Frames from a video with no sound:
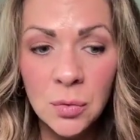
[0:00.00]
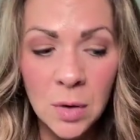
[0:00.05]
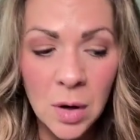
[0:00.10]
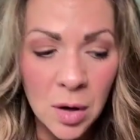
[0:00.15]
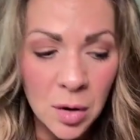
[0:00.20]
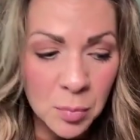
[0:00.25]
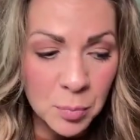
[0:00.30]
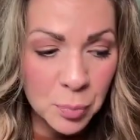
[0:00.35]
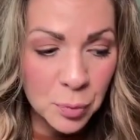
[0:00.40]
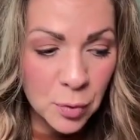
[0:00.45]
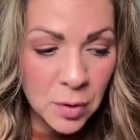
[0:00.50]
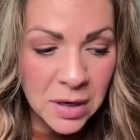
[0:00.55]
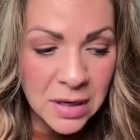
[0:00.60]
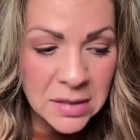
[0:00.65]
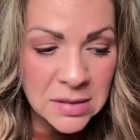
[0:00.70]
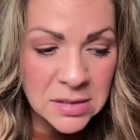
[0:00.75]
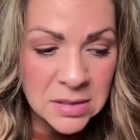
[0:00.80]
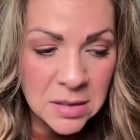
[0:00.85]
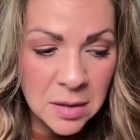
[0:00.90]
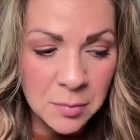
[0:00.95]
our
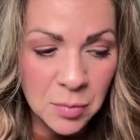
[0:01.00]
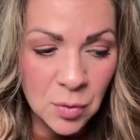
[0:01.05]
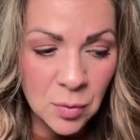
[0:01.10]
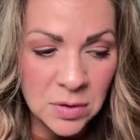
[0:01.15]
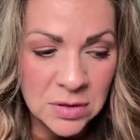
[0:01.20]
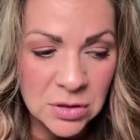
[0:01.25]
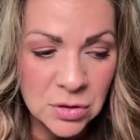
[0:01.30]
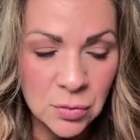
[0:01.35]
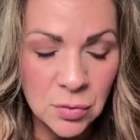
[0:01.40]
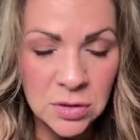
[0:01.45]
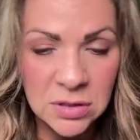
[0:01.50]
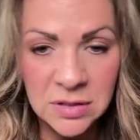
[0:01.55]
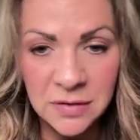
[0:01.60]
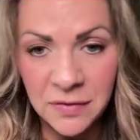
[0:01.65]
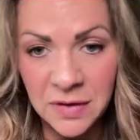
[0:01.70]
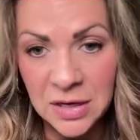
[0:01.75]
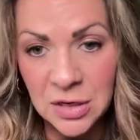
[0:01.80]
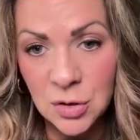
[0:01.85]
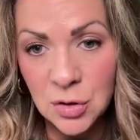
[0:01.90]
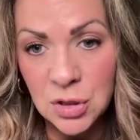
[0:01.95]
brain's number one source of
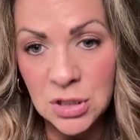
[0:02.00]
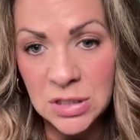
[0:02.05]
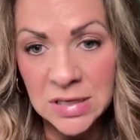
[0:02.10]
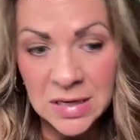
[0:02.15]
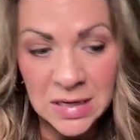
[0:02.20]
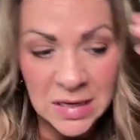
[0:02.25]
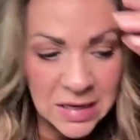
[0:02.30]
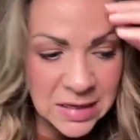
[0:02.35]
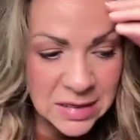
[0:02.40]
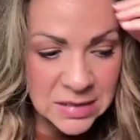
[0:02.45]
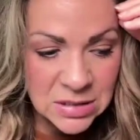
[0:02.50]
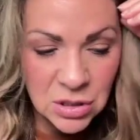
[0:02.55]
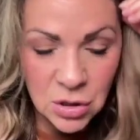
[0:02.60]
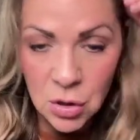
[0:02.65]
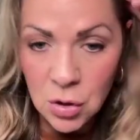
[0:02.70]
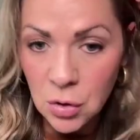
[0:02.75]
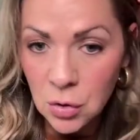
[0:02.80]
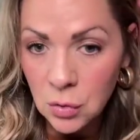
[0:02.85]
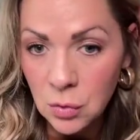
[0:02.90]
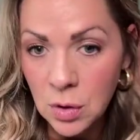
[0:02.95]
energy is
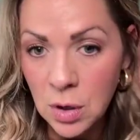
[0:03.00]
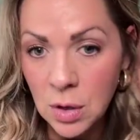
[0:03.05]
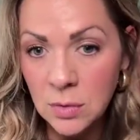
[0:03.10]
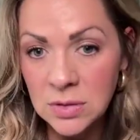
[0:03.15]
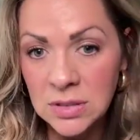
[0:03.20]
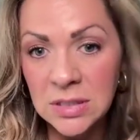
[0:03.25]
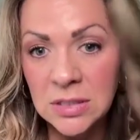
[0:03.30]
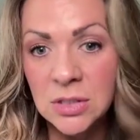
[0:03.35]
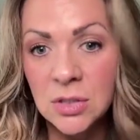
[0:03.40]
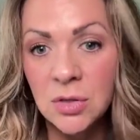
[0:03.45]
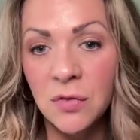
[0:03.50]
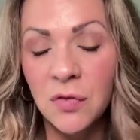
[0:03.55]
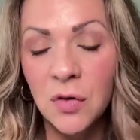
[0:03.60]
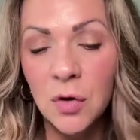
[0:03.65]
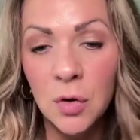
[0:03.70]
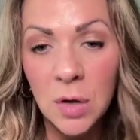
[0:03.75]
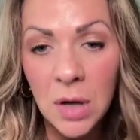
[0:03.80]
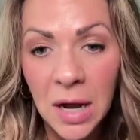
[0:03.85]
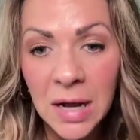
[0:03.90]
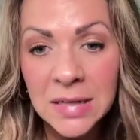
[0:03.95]
glucose. And so if
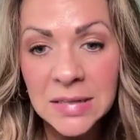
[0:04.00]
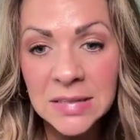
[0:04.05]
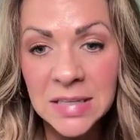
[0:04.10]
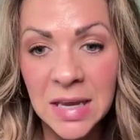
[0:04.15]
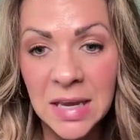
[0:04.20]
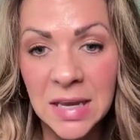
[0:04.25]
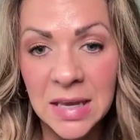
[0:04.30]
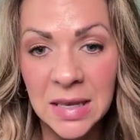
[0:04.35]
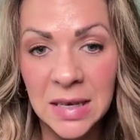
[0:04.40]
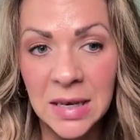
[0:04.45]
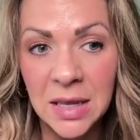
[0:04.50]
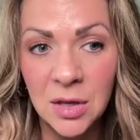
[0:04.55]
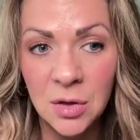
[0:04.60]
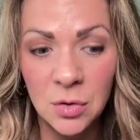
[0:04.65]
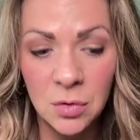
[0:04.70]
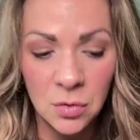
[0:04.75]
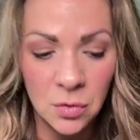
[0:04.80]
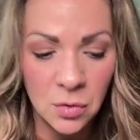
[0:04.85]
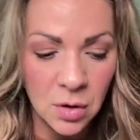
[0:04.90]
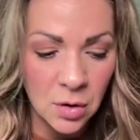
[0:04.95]
you're not taking in
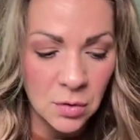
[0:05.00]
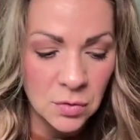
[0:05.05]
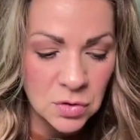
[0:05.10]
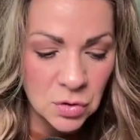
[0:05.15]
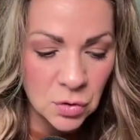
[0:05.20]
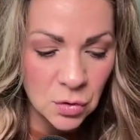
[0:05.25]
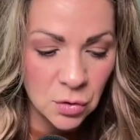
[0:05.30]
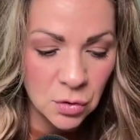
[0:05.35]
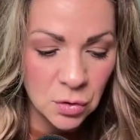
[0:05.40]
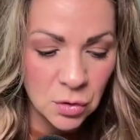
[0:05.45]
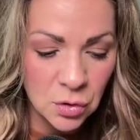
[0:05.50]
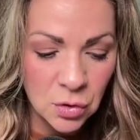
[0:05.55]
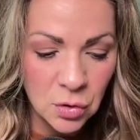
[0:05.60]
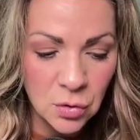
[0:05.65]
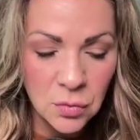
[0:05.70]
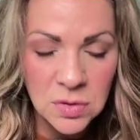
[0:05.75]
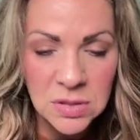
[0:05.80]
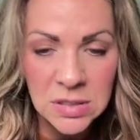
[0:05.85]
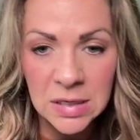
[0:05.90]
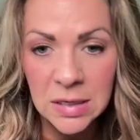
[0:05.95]
glucose or
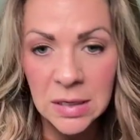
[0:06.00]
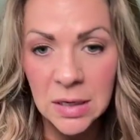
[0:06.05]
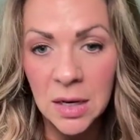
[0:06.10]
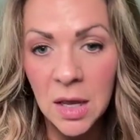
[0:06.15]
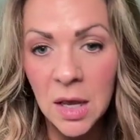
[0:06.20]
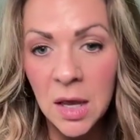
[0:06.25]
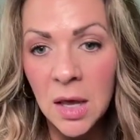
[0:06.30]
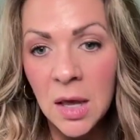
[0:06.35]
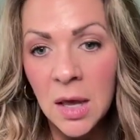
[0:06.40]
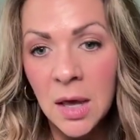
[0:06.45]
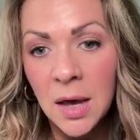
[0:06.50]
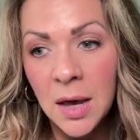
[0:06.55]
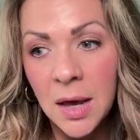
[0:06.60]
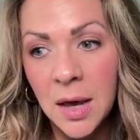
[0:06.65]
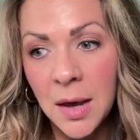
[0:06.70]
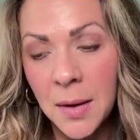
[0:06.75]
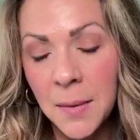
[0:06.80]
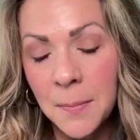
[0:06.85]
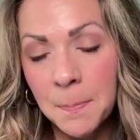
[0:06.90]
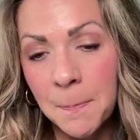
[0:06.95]
using,
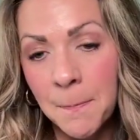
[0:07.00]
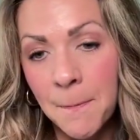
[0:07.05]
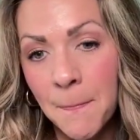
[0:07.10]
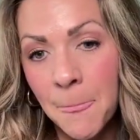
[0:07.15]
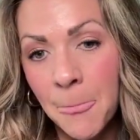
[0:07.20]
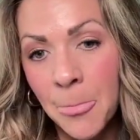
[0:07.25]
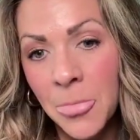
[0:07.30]
then